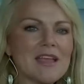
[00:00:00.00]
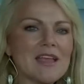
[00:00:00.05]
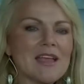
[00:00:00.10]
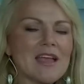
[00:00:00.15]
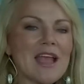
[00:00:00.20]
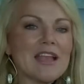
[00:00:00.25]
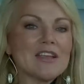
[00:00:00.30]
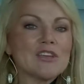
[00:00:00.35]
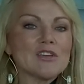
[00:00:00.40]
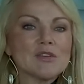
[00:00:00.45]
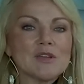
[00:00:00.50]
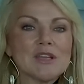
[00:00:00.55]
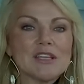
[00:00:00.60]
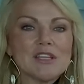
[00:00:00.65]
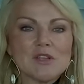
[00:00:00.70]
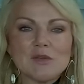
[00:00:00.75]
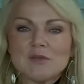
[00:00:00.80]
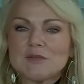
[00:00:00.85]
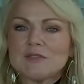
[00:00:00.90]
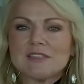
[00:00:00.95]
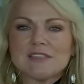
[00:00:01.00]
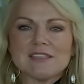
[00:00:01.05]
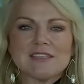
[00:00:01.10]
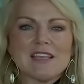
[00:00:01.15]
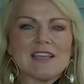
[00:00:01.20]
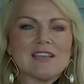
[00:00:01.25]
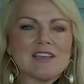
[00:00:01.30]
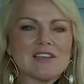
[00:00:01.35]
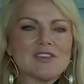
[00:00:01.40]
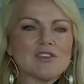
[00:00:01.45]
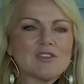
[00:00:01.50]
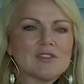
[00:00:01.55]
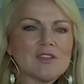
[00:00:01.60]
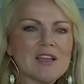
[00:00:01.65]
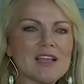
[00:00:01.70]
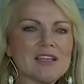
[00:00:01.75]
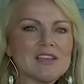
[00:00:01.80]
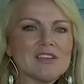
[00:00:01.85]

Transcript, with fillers: And you'll get used to staying in your lane.